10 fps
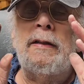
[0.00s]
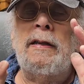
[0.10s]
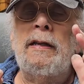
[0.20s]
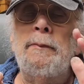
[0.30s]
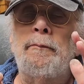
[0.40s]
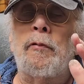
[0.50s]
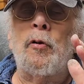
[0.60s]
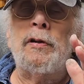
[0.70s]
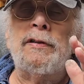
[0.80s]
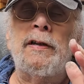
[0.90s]
he
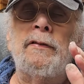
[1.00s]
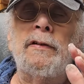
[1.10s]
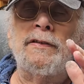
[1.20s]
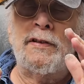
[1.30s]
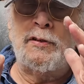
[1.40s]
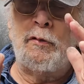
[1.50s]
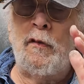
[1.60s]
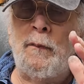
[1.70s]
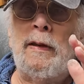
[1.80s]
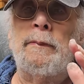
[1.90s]
broke it down into 12
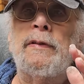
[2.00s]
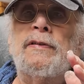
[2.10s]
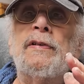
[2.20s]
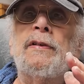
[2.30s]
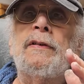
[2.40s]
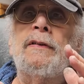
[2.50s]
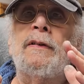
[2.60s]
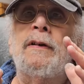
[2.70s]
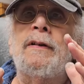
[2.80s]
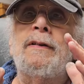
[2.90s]
payments
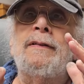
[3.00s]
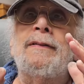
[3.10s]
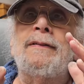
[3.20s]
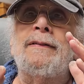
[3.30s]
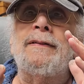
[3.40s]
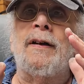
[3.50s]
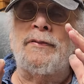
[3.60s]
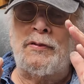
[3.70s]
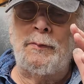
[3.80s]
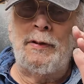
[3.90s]
of
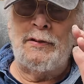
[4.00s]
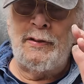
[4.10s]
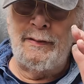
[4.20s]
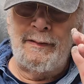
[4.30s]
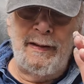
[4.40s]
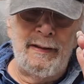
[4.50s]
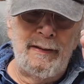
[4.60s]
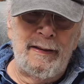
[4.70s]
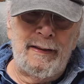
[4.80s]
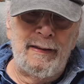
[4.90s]
someone's like
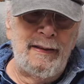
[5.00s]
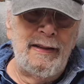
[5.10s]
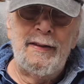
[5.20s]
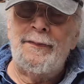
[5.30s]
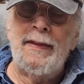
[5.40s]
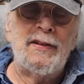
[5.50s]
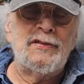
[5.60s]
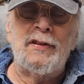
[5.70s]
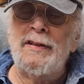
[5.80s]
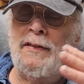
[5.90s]

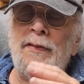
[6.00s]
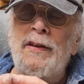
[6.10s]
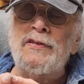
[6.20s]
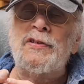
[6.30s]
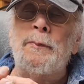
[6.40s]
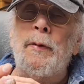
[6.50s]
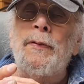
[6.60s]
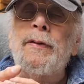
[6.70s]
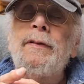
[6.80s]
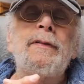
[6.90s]
80,000, 90,000 a month.
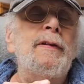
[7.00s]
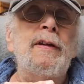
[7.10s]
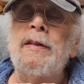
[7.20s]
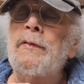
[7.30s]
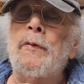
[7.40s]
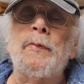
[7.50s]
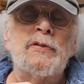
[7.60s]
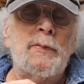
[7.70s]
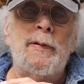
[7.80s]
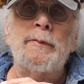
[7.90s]
He never missed
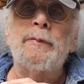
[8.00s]
a payment.